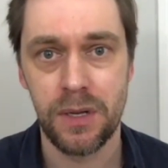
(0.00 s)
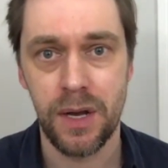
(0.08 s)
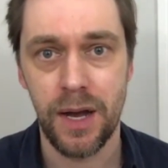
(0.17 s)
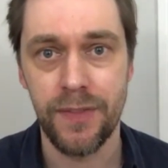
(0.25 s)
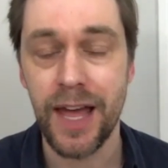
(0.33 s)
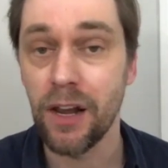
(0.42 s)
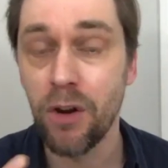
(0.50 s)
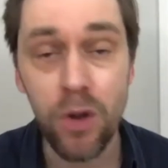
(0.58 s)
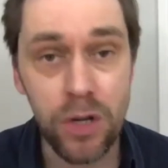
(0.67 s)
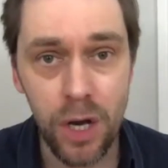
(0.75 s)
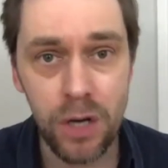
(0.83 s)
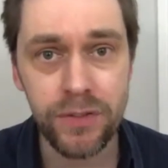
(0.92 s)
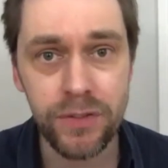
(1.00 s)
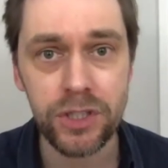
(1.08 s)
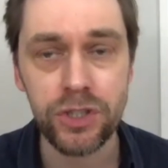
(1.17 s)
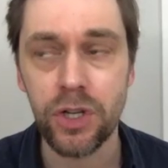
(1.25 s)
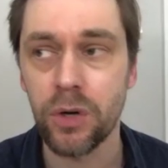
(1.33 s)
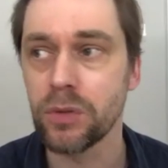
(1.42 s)
And that look over the
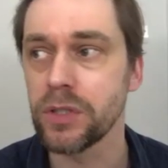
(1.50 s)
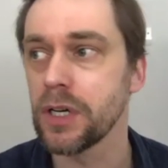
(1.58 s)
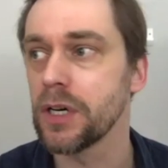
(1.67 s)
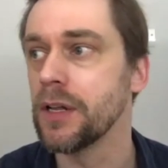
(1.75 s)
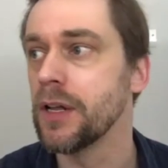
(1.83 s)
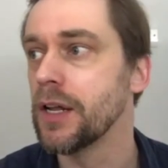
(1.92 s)
shoulder,